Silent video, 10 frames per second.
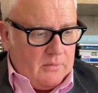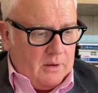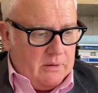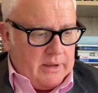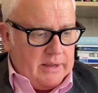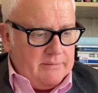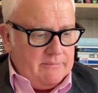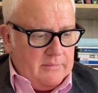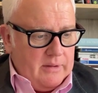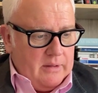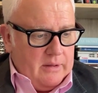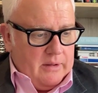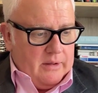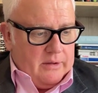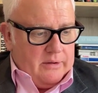Okay,
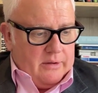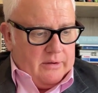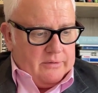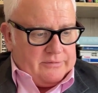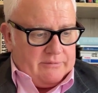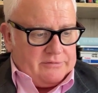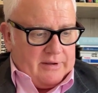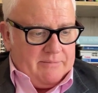so I will say